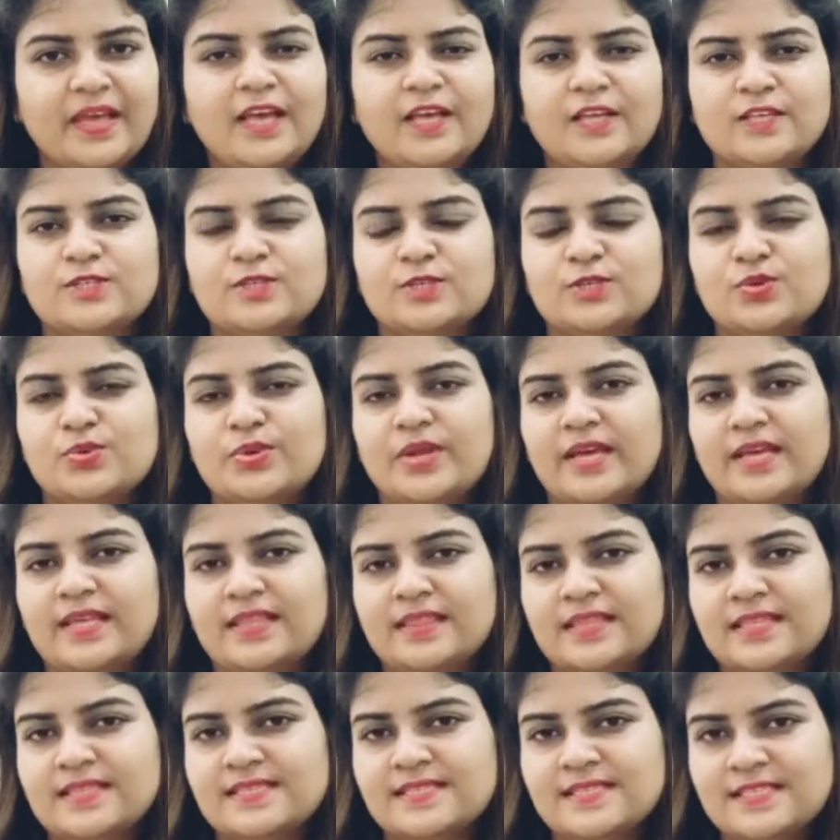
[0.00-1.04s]
So today in
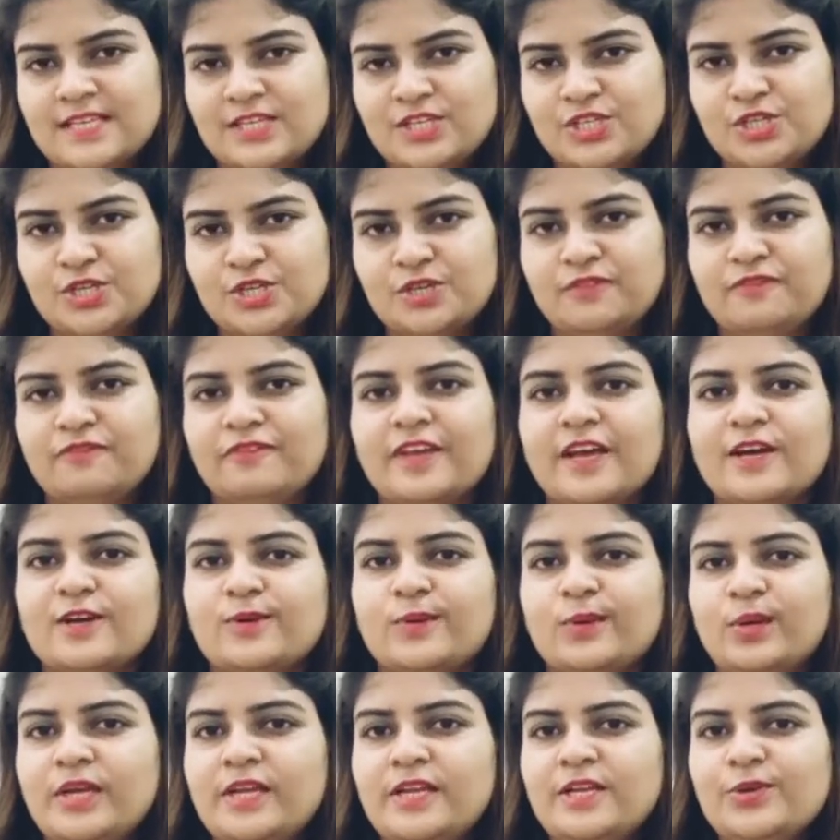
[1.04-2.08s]
this session, we are
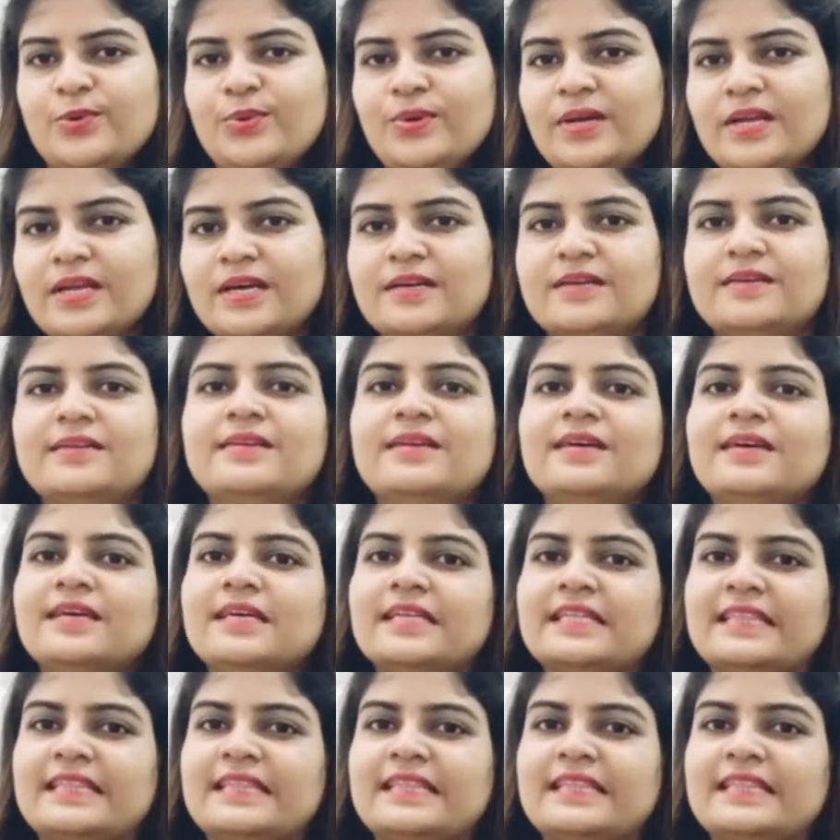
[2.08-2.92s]
going to learn